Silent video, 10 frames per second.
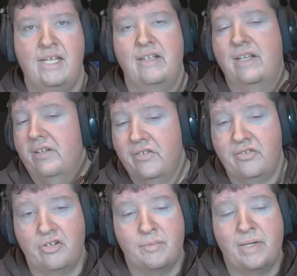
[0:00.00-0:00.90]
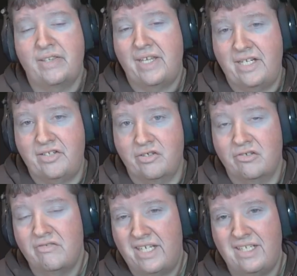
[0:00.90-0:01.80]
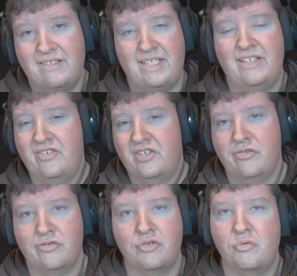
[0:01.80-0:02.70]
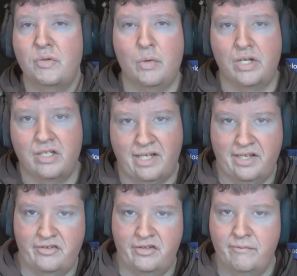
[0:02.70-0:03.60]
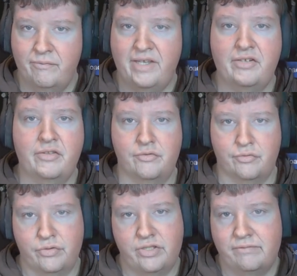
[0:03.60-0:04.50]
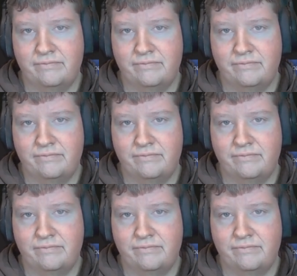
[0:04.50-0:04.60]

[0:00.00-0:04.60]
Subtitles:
Next, let's talk about the A tier, and in this tier there's only one class, and that's the Druid.